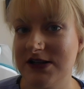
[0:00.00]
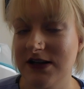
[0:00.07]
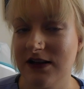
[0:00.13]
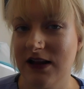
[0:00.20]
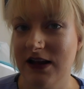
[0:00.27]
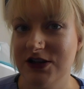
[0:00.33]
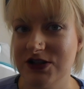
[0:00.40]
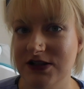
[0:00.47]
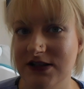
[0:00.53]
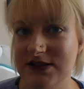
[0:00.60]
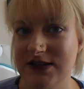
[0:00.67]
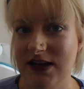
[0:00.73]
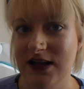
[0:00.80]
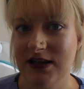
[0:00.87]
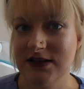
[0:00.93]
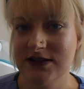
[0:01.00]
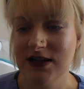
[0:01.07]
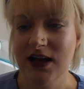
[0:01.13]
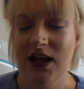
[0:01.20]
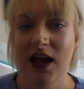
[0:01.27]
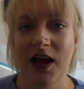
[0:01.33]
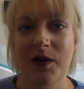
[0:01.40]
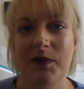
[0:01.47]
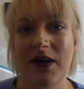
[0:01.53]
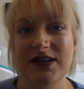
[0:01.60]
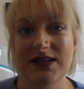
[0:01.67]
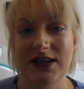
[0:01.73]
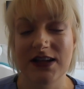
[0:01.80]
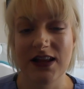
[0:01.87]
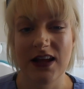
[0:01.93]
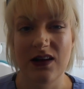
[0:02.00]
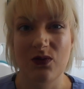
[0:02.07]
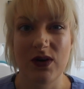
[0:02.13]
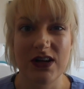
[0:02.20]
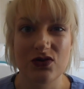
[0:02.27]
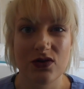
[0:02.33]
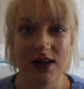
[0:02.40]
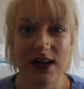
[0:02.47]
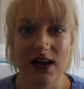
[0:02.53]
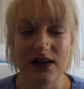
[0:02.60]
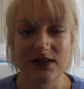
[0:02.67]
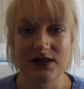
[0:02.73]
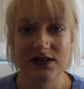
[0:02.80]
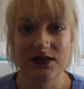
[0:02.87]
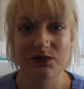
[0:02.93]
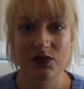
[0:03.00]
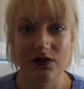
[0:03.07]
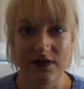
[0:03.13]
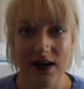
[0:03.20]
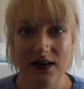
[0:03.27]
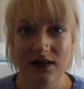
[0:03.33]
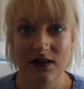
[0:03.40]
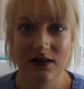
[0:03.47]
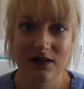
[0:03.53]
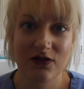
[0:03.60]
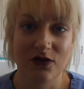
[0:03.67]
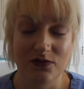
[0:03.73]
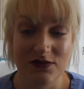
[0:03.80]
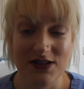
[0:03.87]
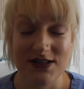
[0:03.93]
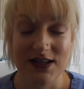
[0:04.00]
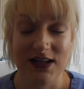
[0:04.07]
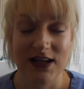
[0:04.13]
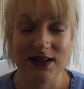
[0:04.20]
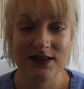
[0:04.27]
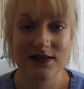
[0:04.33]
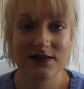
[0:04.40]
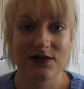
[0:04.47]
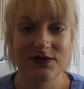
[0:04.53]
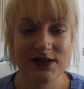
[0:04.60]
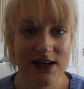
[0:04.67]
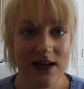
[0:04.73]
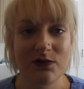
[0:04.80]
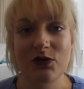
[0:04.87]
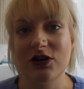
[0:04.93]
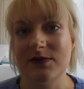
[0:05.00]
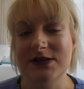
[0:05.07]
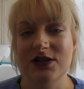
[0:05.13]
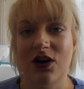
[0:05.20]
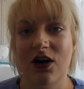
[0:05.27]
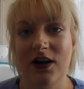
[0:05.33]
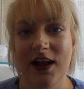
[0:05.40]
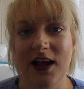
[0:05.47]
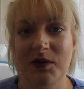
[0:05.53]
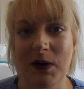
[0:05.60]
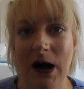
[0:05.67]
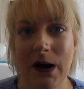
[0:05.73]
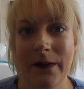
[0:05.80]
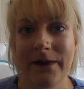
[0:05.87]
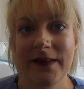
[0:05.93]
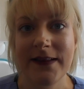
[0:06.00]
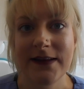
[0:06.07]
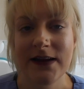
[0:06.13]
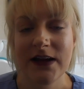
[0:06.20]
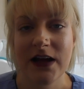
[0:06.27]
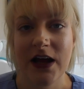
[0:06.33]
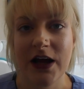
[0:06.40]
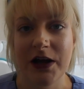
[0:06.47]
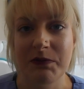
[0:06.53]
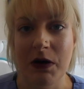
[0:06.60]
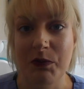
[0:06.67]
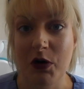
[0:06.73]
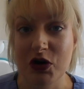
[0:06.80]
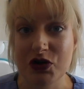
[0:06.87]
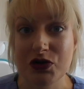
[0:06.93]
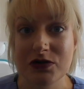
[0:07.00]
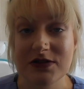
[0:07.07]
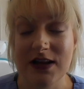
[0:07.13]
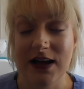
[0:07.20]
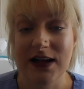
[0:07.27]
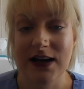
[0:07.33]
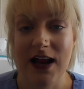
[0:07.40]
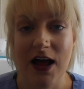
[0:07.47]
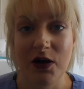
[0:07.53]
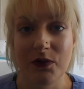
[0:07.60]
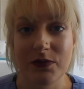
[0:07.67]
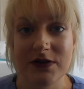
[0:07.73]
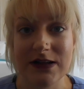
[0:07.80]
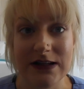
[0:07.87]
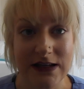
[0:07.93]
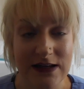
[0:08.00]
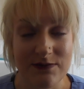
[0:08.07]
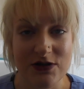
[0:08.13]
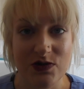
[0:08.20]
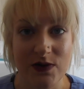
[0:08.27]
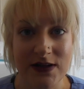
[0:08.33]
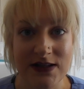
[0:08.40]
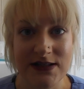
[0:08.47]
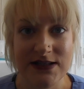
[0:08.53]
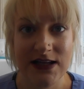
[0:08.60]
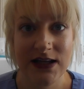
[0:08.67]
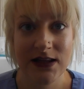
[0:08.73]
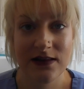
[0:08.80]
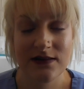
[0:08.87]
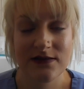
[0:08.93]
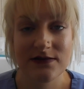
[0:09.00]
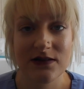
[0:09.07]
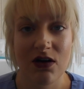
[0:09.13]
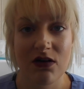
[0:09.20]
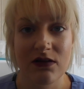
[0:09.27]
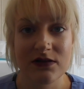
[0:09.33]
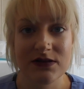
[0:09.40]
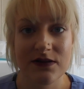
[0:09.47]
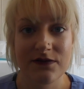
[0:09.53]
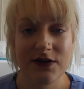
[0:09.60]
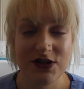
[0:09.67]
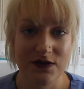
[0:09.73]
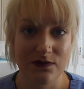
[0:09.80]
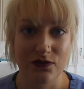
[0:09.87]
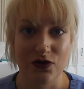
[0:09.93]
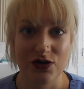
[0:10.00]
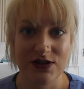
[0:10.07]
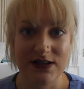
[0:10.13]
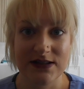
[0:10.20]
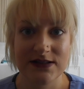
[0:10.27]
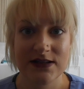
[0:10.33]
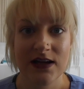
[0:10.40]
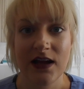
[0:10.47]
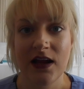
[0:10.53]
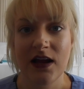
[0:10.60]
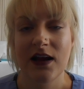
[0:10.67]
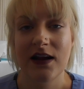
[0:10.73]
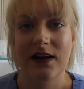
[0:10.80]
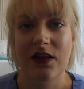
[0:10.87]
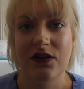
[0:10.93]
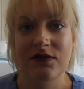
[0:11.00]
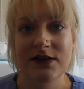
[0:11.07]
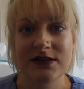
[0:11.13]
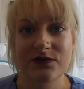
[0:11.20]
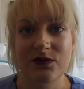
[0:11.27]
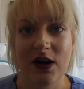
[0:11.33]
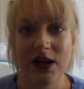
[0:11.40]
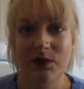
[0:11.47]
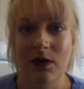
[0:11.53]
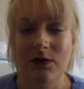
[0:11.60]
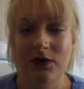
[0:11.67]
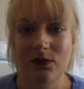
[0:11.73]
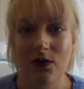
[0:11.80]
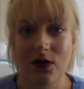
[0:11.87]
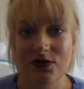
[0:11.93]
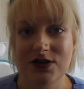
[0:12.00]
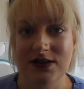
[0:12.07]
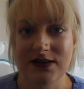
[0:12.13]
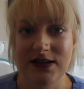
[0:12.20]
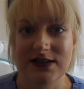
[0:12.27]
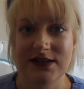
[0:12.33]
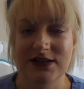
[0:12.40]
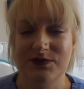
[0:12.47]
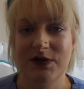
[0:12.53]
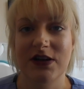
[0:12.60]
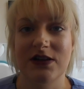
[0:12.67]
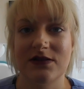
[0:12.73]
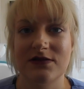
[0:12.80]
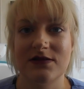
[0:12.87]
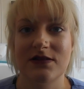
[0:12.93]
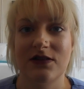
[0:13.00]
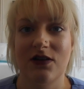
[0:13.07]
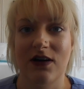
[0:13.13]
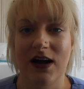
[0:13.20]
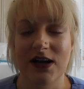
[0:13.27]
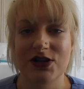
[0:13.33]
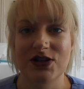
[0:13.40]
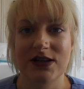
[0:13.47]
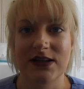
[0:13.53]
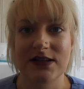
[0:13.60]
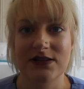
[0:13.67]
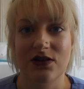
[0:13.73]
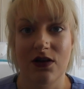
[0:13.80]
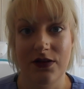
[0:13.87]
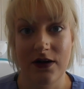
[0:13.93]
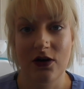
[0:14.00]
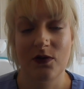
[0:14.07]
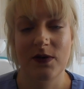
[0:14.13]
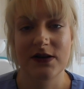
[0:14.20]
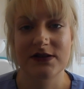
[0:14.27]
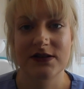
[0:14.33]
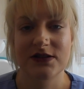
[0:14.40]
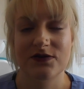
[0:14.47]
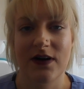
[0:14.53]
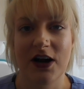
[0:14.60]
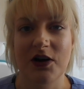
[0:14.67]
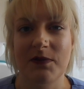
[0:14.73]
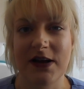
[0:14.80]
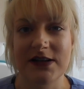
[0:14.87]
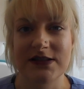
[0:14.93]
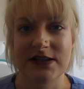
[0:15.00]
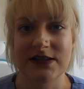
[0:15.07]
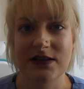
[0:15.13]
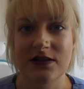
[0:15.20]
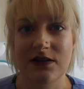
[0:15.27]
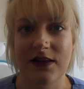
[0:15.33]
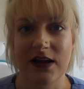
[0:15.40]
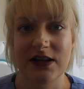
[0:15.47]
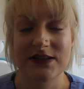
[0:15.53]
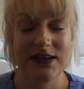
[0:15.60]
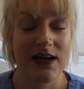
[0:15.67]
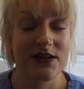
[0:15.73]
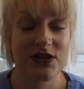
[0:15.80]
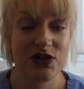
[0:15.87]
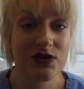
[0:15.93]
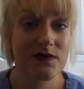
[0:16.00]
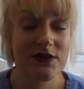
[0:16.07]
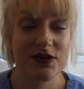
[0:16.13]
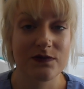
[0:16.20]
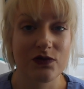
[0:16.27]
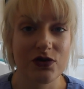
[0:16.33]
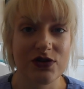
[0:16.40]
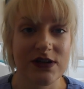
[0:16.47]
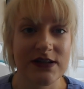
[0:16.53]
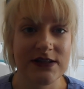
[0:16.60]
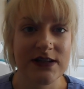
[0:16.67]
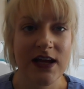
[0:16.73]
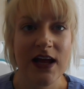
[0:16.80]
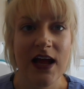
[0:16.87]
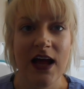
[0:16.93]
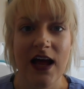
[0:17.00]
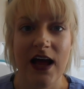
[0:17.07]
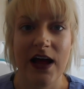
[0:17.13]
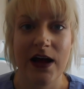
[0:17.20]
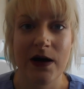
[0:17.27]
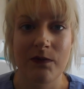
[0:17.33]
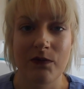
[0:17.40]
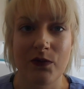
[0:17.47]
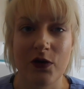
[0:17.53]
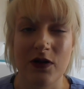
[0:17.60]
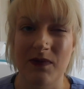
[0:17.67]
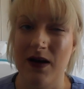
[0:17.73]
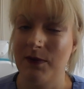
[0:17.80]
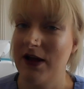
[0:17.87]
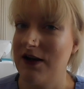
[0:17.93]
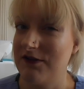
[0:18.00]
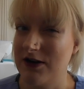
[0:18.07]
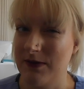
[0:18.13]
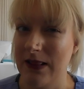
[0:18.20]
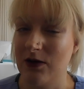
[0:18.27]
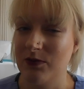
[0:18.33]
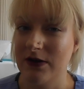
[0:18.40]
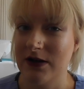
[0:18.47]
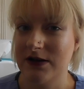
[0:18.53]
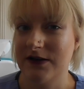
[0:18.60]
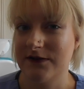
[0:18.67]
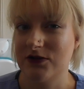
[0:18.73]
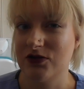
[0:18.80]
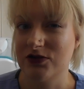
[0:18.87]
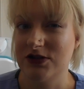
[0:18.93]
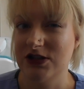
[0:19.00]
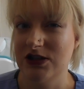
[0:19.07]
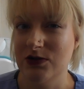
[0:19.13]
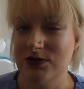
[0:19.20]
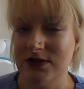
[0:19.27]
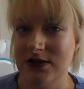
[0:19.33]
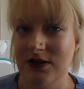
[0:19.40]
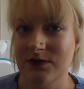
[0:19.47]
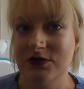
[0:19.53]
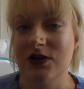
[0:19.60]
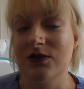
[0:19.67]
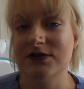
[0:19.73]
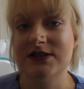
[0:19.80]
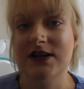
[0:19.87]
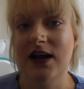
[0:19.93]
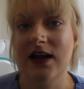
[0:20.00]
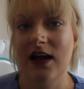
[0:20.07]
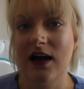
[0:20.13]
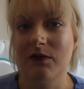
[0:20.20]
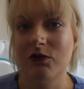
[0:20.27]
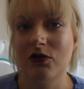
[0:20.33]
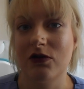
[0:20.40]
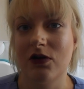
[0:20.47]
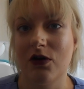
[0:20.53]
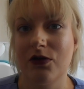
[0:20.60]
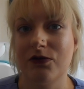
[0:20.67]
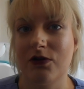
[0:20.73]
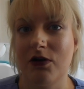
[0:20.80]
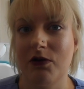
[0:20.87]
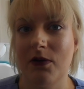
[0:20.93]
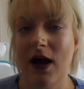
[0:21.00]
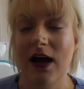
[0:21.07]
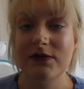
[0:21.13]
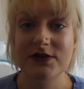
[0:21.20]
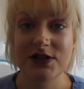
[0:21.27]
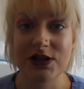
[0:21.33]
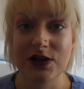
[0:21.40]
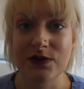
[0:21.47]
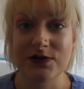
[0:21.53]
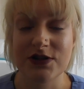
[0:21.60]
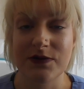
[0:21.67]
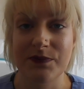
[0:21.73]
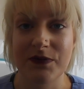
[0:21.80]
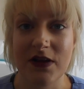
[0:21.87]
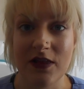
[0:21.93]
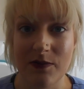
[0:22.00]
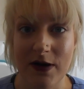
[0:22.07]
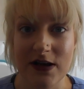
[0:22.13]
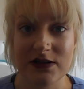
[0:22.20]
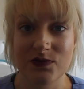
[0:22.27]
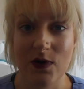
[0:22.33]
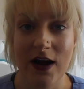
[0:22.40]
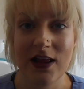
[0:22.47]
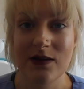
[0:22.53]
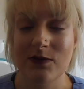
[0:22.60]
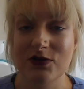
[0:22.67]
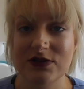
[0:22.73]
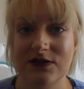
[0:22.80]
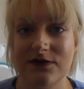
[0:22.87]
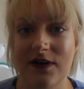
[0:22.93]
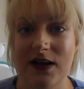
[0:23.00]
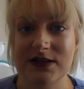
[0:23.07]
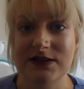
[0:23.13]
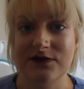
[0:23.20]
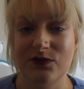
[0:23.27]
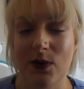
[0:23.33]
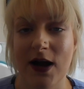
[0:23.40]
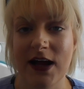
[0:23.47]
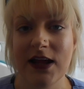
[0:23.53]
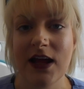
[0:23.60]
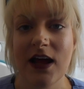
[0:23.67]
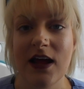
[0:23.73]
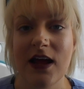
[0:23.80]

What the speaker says: a dental hygienist is, basically we treat and prevent gum disease. So today I'm going to be talking about a product that can help with cleaning between your teeth. It's called Vision Brushes. Now the reason why you're probably watching this is because your hygienist or therapist has recommended that you start to use Vision Brushes, but you might be having a little bit of difficulty using them. So today I'm going to go through how to use them the best way, the most effective way,